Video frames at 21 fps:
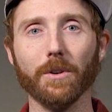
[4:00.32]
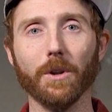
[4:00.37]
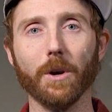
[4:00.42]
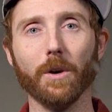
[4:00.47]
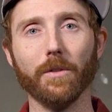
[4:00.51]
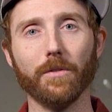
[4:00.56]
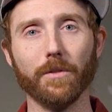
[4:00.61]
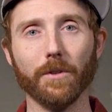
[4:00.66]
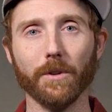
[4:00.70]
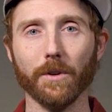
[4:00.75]

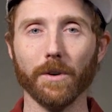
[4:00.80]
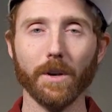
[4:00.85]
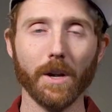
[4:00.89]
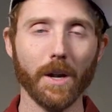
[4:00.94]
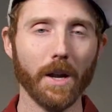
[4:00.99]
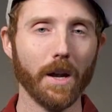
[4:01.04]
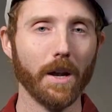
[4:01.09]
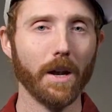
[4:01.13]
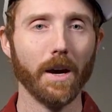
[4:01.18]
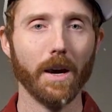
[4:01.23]
know if your
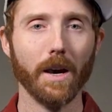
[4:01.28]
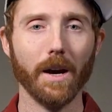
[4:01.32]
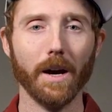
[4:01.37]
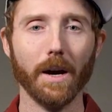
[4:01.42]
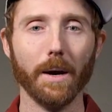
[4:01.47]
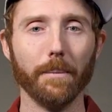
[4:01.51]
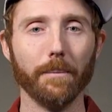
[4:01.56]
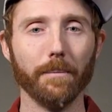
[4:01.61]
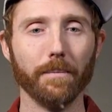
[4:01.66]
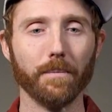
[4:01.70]

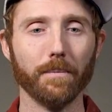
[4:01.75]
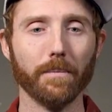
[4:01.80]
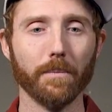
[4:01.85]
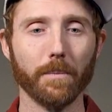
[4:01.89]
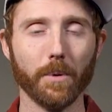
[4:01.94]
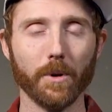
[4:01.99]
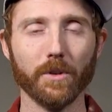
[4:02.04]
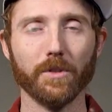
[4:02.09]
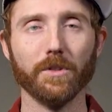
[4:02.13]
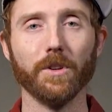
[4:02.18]

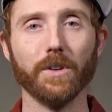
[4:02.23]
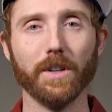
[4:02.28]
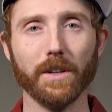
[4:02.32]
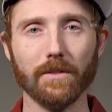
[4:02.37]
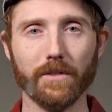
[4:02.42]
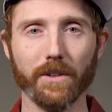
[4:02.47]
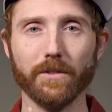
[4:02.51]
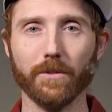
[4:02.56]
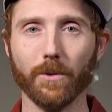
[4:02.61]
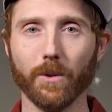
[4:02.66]
person you're
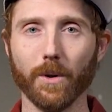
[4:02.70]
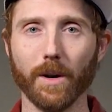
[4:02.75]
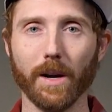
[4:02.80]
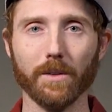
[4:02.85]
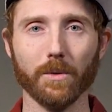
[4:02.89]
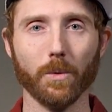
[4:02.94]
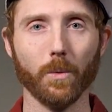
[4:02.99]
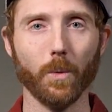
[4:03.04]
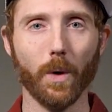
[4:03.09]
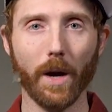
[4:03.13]
gifting for
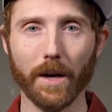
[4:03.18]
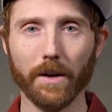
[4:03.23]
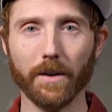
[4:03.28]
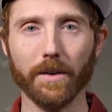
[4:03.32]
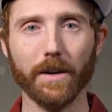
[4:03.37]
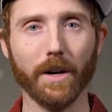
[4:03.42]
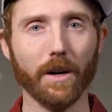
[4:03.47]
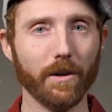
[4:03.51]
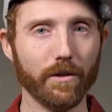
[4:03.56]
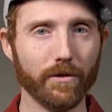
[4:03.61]
has a wide
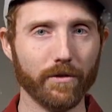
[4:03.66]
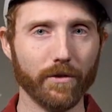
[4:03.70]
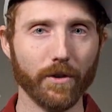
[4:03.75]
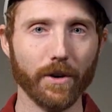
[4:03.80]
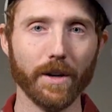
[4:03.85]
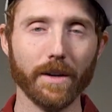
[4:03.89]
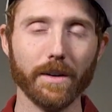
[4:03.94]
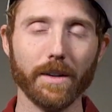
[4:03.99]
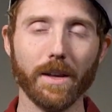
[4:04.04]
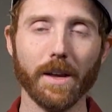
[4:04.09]
or narrow
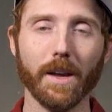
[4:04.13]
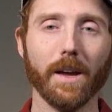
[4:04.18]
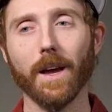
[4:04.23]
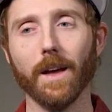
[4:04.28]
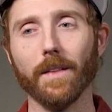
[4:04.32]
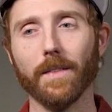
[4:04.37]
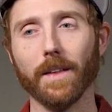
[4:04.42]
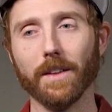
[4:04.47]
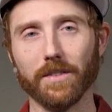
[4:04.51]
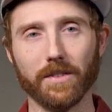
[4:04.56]
foot,
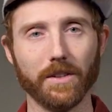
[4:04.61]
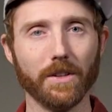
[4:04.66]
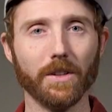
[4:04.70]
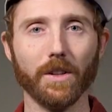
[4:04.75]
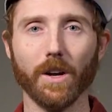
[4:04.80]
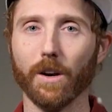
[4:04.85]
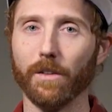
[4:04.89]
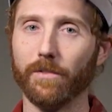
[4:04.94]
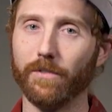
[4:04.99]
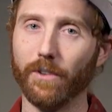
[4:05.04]
they
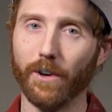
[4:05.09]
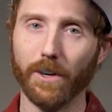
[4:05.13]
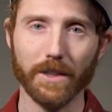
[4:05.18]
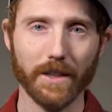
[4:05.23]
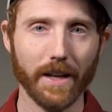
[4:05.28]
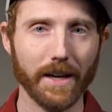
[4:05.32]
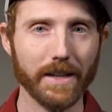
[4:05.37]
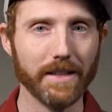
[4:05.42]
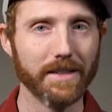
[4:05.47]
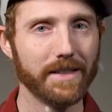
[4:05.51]
still are a very
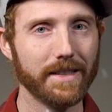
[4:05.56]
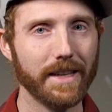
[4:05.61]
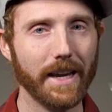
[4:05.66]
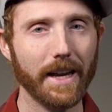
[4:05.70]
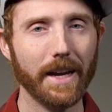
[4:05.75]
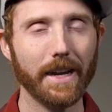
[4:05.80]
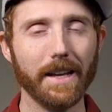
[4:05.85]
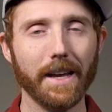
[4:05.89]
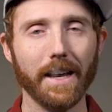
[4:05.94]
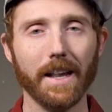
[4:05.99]
light
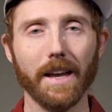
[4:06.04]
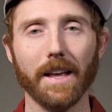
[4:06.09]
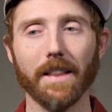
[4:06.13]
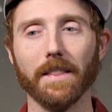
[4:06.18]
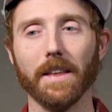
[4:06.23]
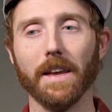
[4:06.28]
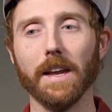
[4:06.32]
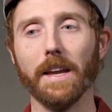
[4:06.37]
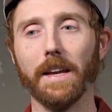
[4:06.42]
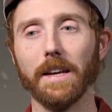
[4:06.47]
skate.
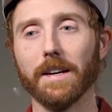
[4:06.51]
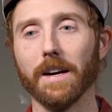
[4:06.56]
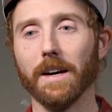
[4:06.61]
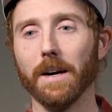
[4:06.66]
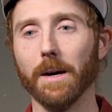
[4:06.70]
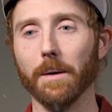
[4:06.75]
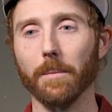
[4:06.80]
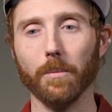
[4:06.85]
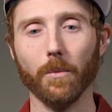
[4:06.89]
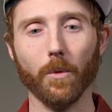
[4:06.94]
They
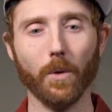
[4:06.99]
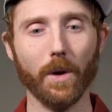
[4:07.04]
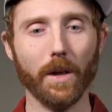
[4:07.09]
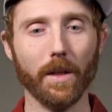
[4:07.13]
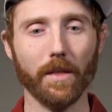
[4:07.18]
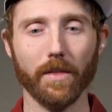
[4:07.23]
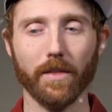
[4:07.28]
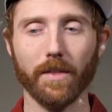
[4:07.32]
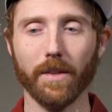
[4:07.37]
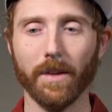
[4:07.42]
come
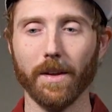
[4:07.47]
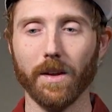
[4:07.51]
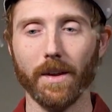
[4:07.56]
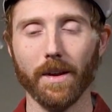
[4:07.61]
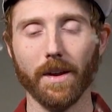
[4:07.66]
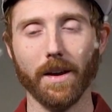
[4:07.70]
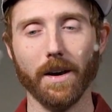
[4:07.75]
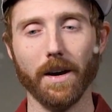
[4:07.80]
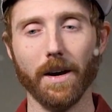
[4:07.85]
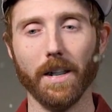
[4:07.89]
with
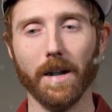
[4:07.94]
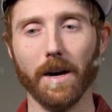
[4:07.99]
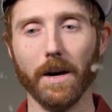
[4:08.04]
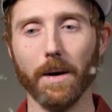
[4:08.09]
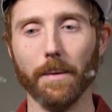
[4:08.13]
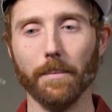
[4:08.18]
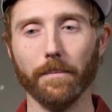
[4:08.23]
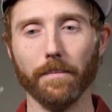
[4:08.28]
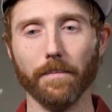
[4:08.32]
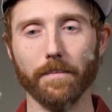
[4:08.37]

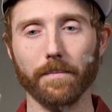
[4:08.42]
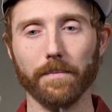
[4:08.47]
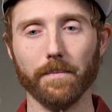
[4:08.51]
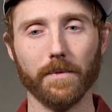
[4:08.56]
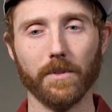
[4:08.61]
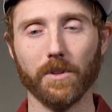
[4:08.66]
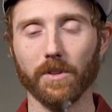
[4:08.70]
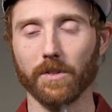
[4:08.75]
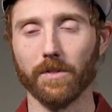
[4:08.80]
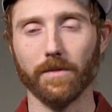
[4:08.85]

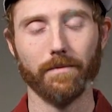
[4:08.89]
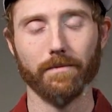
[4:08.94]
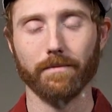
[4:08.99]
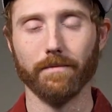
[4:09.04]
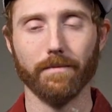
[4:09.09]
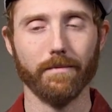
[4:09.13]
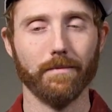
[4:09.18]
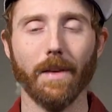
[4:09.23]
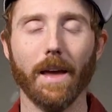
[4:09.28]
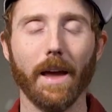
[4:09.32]
just
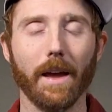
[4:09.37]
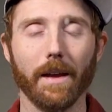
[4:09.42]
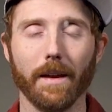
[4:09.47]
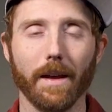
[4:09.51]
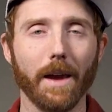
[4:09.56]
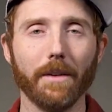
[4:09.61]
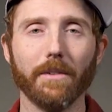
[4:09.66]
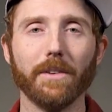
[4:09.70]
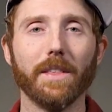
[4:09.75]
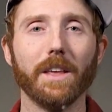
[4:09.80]

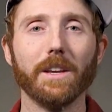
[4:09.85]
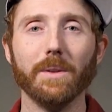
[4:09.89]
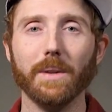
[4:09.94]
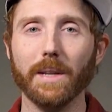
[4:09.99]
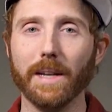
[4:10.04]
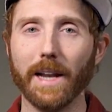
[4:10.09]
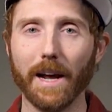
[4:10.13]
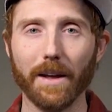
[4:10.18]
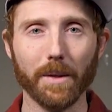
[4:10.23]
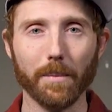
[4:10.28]
everything you
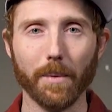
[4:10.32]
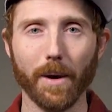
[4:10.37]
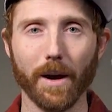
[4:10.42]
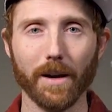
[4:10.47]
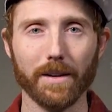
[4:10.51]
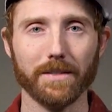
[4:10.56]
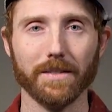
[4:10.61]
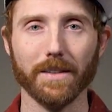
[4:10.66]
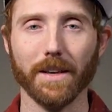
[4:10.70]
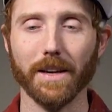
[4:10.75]
need out of the
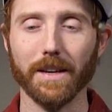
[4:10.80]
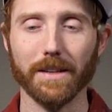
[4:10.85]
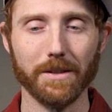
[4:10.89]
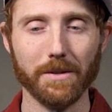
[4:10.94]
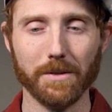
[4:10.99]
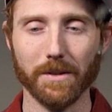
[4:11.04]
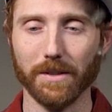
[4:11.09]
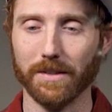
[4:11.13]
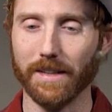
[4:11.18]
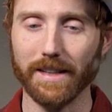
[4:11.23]
box. Like,
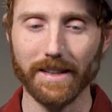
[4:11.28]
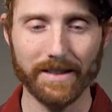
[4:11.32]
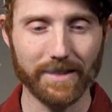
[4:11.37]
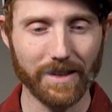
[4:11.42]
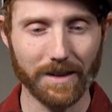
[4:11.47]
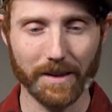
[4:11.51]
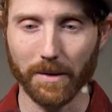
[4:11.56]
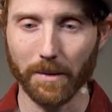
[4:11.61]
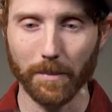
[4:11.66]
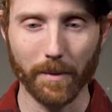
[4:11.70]
you can take
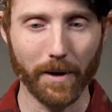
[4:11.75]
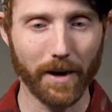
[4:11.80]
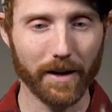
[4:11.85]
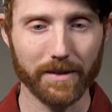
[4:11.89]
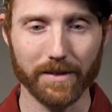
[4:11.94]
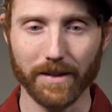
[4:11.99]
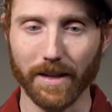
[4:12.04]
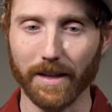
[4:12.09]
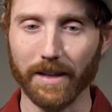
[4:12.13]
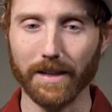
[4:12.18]
these out of the
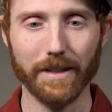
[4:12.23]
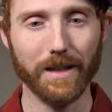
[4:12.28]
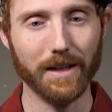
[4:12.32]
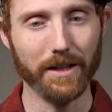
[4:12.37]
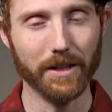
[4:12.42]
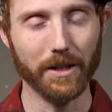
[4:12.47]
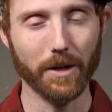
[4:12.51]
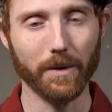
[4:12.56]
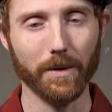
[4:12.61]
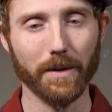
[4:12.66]
box and
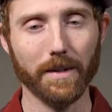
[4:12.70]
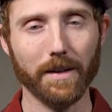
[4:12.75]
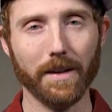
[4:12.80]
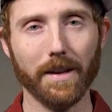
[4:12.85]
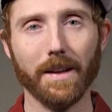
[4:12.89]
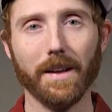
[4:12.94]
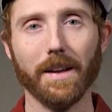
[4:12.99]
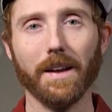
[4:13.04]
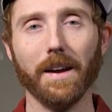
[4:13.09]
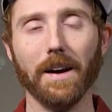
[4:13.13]
get going.
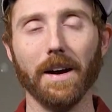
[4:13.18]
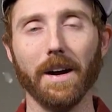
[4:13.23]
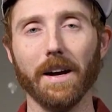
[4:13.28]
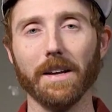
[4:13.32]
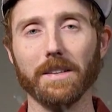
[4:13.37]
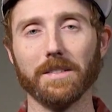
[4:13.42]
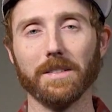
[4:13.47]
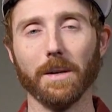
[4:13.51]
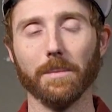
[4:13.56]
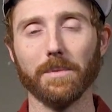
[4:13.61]

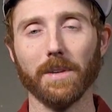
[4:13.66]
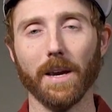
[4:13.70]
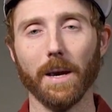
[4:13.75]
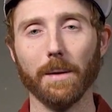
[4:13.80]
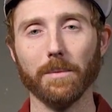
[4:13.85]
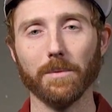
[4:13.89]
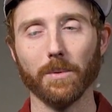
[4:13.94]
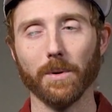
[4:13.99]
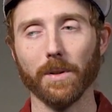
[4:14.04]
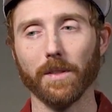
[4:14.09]

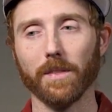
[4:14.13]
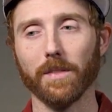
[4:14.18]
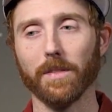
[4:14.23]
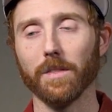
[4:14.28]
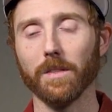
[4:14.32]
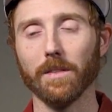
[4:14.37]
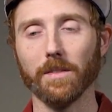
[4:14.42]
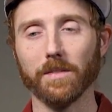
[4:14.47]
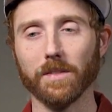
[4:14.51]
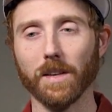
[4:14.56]
Sometimes with,
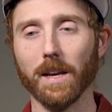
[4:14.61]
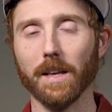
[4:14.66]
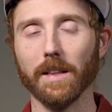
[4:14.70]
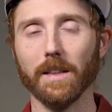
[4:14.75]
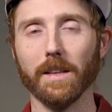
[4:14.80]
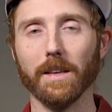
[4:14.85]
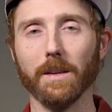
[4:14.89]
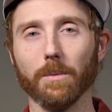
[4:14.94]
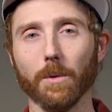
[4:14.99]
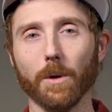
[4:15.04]
say,
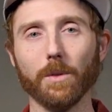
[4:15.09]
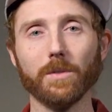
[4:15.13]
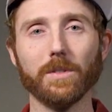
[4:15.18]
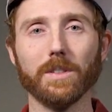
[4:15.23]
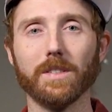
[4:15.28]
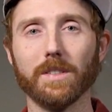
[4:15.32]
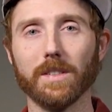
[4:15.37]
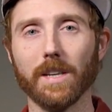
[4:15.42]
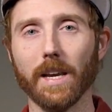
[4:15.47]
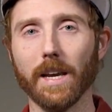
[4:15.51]
the
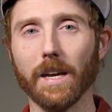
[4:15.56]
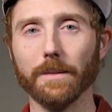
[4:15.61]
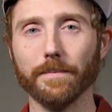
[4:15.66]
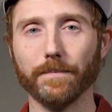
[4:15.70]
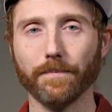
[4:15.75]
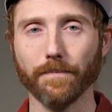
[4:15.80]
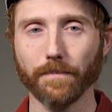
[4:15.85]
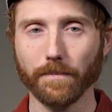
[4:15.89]
Rossi skate,